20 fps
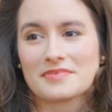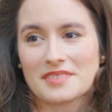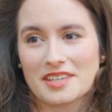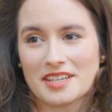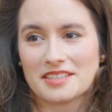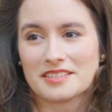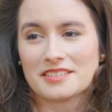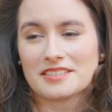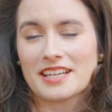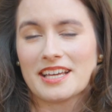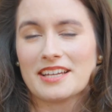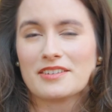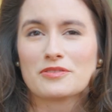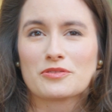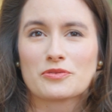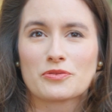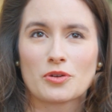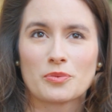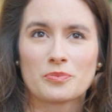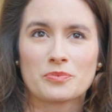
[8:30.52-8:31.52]
Yes,
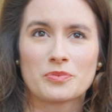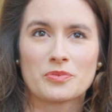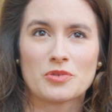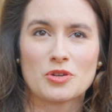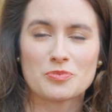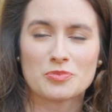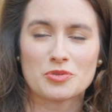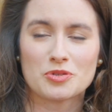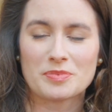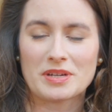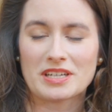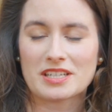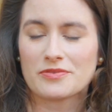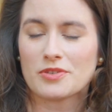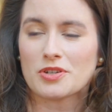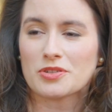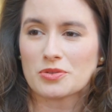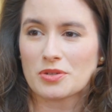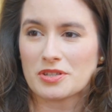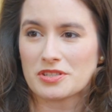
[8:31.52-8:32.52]
and from your
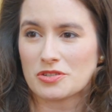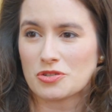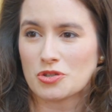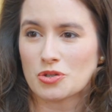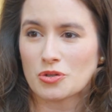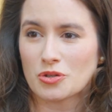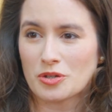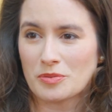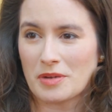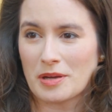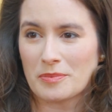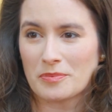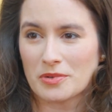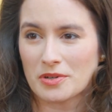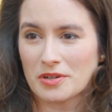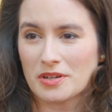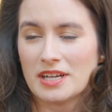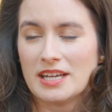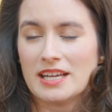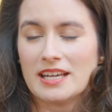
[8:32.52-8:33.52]
perspective also as a jury
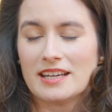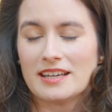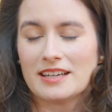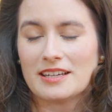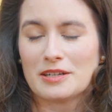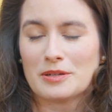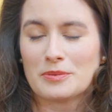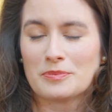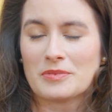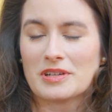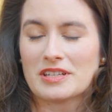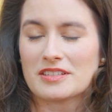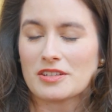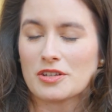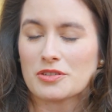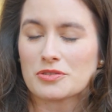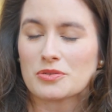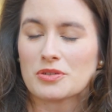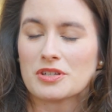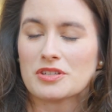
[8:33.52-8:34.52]
member, it's
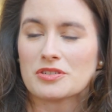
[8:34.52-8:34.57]
also